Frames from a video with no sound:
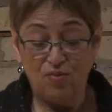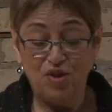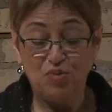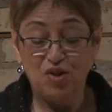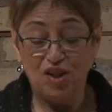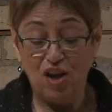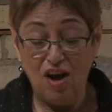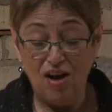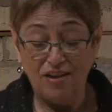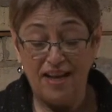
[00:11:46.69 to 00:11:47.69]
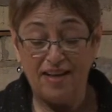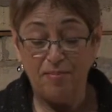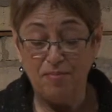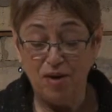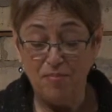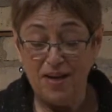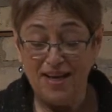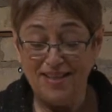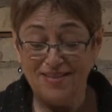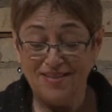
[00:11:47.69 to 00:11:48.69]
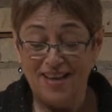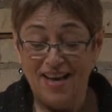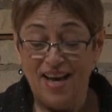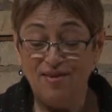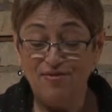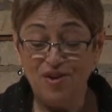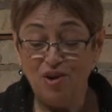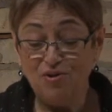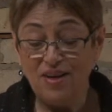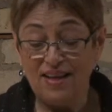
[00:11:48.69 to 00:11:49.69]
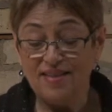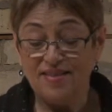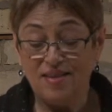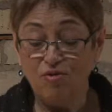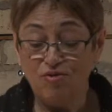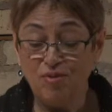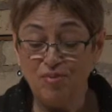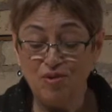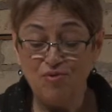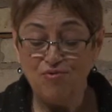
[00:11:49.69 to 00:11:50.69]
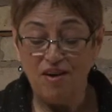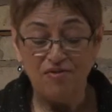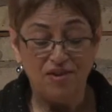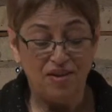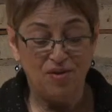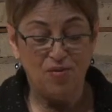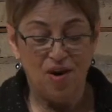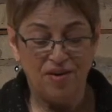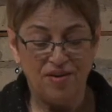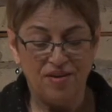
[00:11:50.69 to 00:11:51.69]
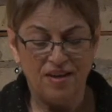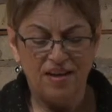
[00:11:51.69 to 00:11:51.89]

which was long like a mermaid's and flowed like a silver blue ruffle in the water,